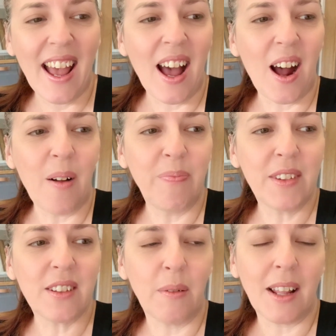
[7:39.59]
So
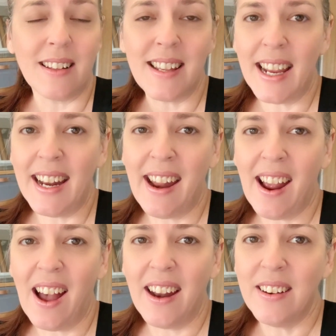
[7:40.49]
I'm going to sit here
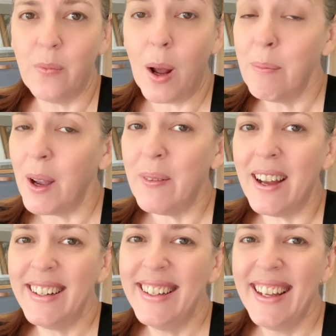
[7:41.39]
now and one by
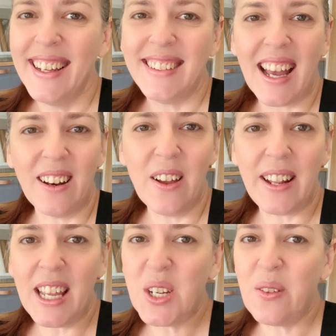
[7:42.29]
one download
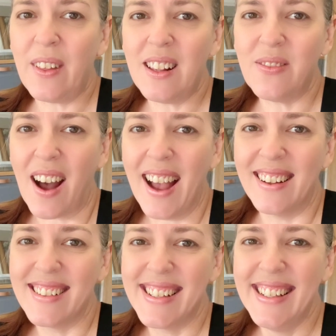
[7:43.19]
each of these
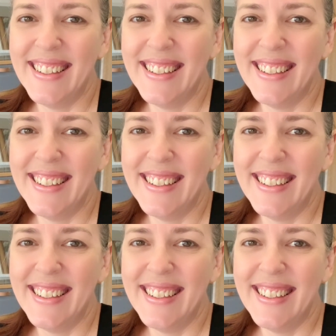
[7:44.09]
files.